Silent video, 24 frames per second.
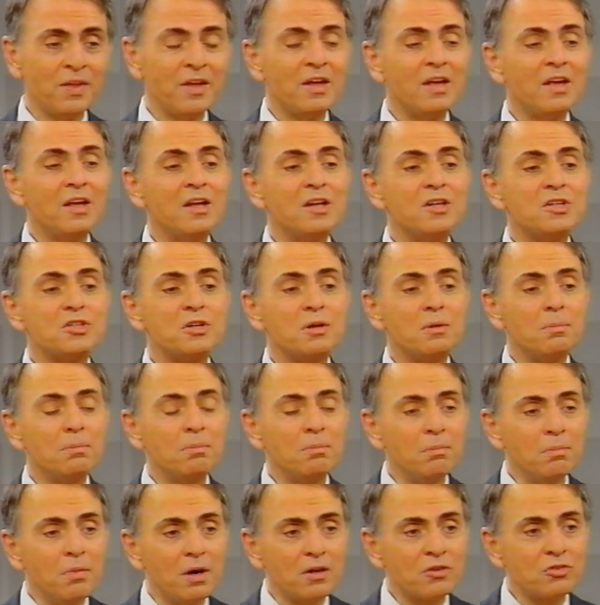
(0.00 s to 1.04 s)
is
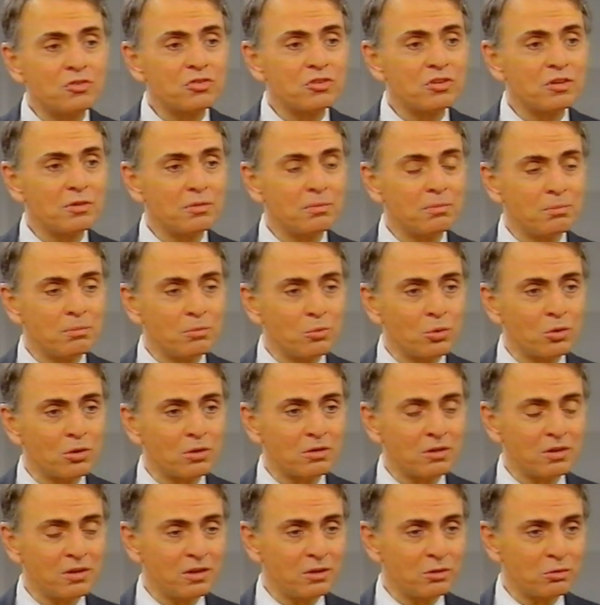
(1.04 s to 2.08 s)
much
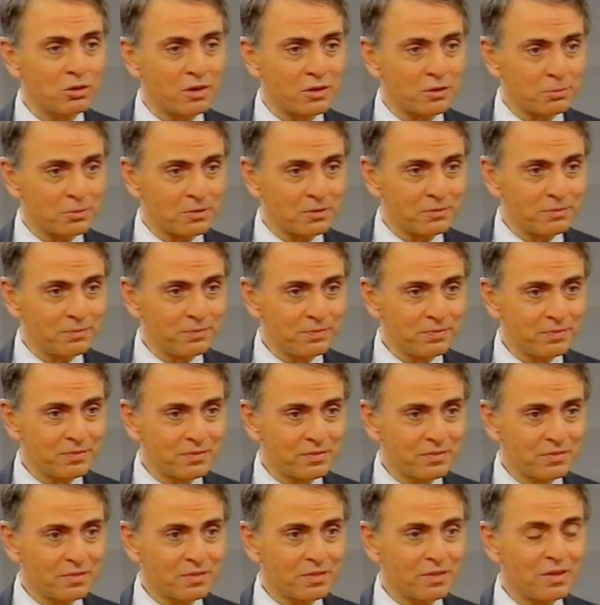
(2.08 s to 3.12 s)
more incredible
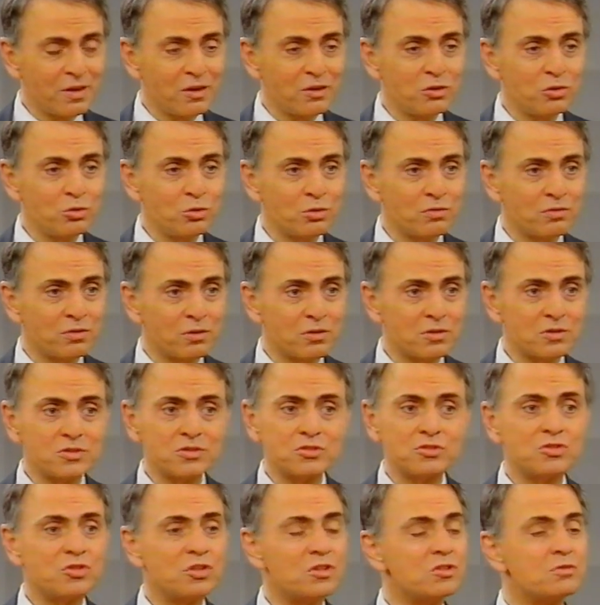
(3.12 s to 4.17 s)
than a universe
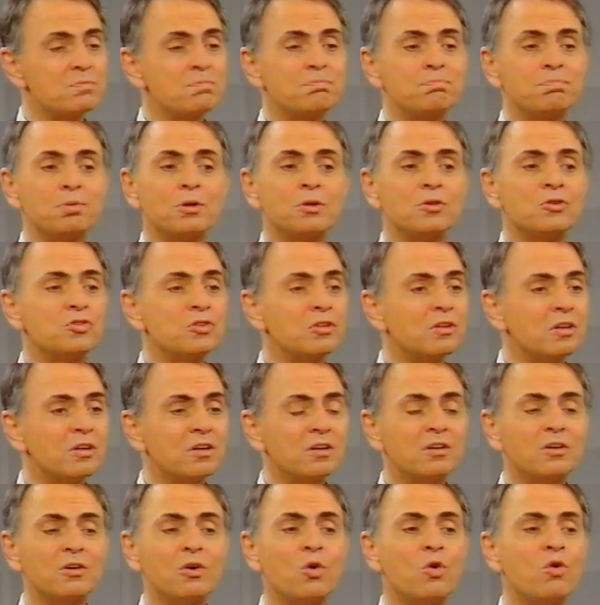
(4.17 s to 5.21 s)
just burgeoning,
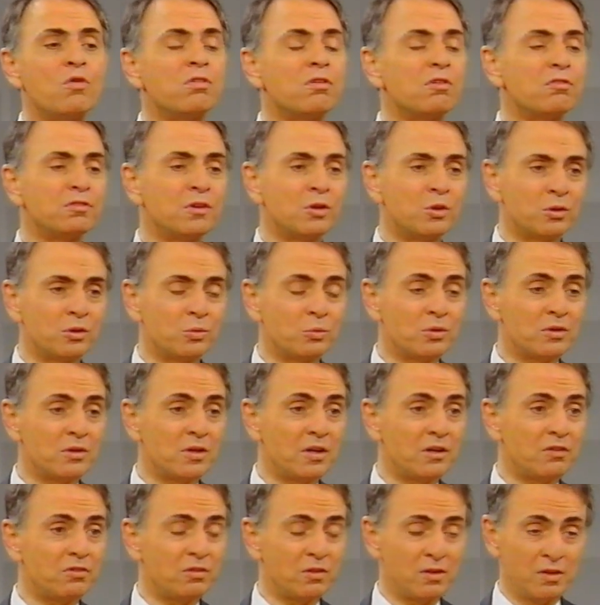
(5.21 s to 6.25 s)
overflowing with
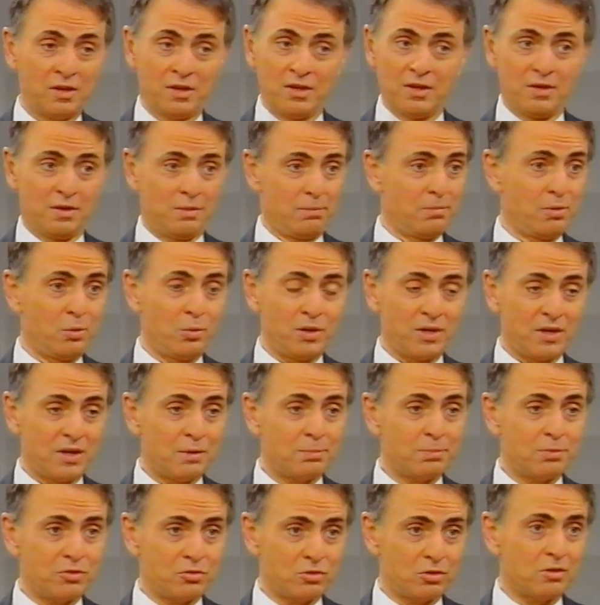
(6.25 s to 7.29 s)
life. But we
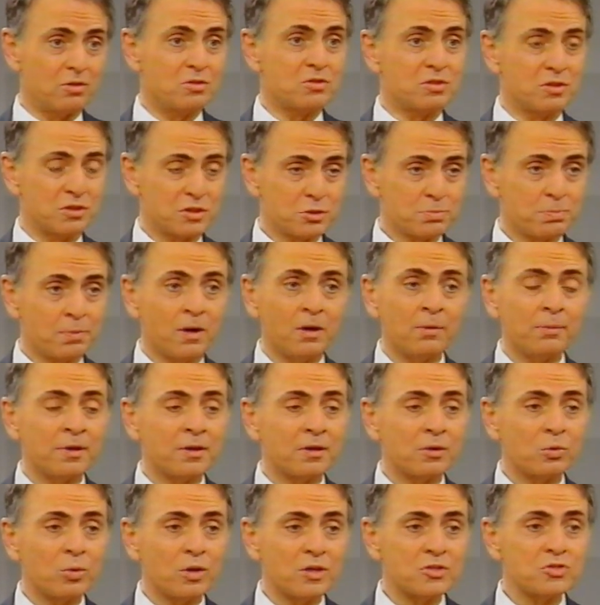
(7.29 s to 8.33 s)
can't be sure. It's an
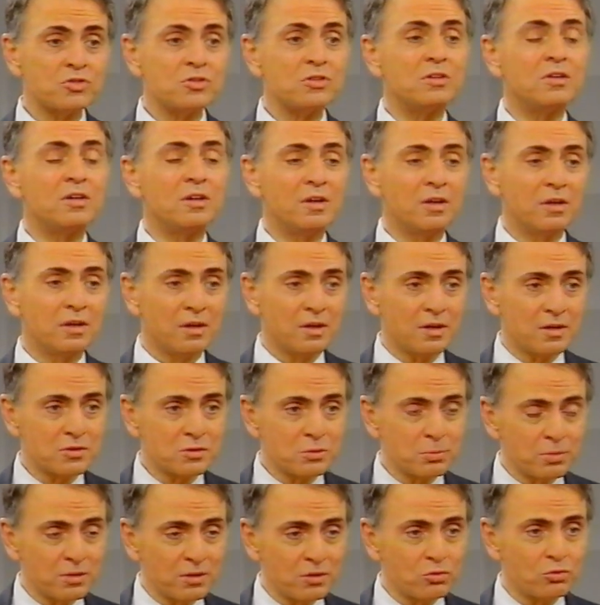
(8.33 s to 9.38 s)
experimental question. It has
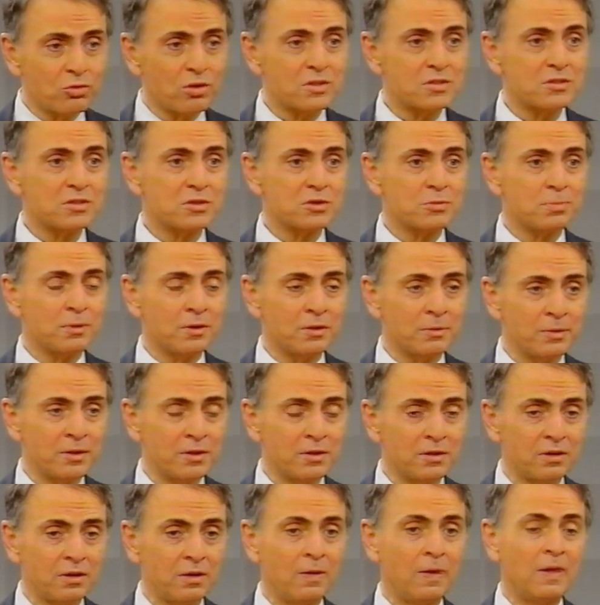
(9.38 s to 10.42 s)
to be addressed
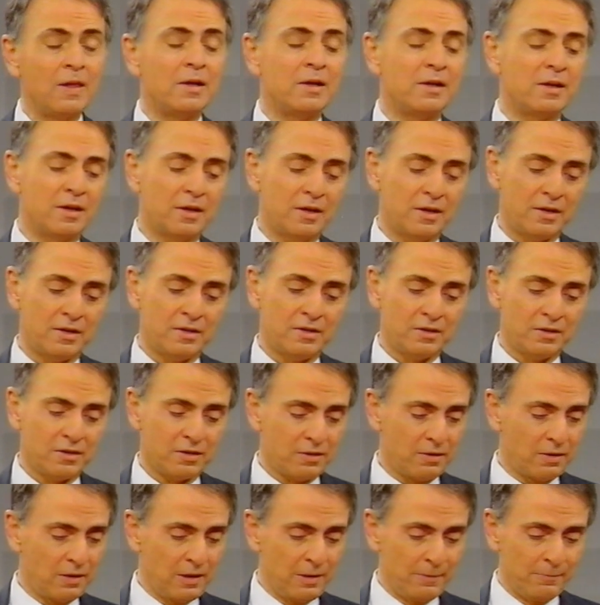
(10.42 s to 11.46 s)
experimentally. And
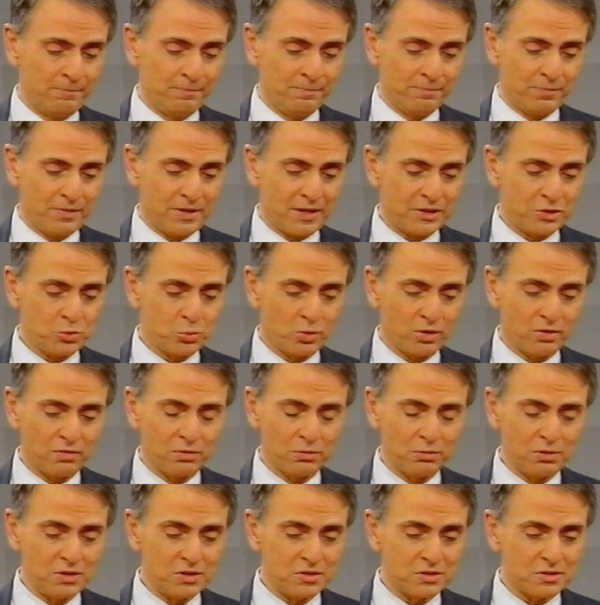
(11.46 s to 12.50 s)
that's one of the
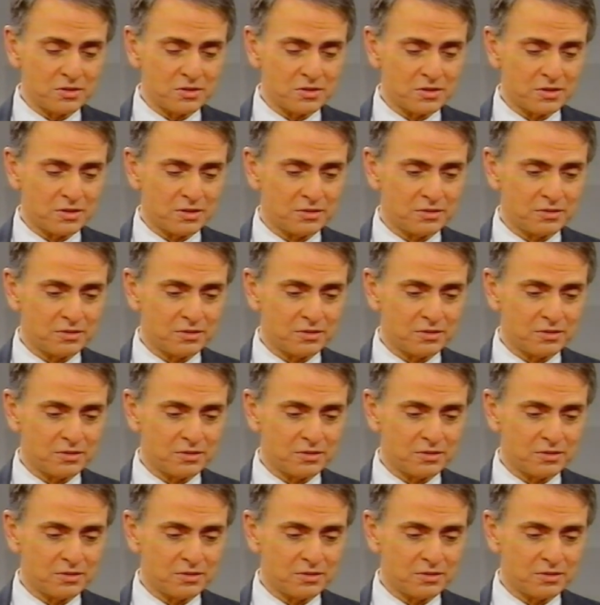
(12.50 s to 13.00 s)
reasons that